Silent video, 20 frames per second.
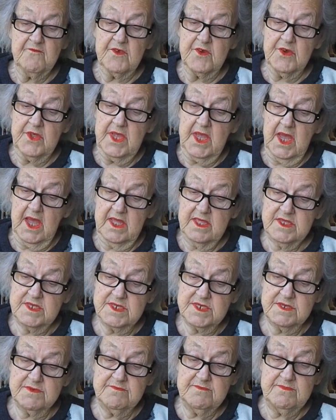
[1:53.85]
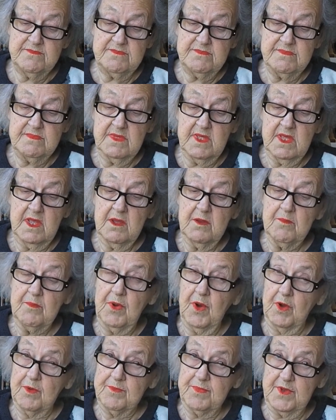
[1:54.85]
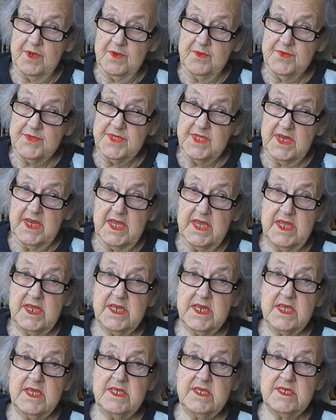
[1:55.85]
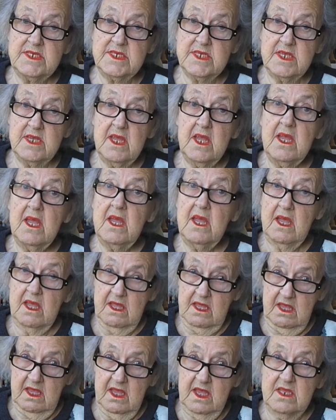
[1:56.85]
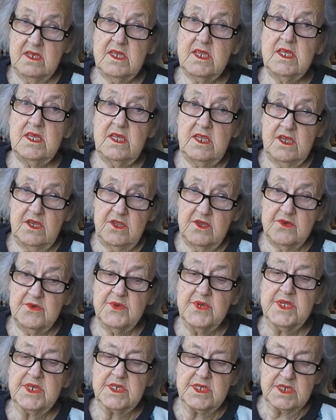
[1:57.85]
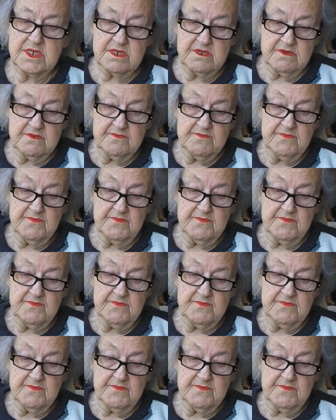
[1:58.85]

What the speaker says: Very handsome, popular with the ladies, and he knew it.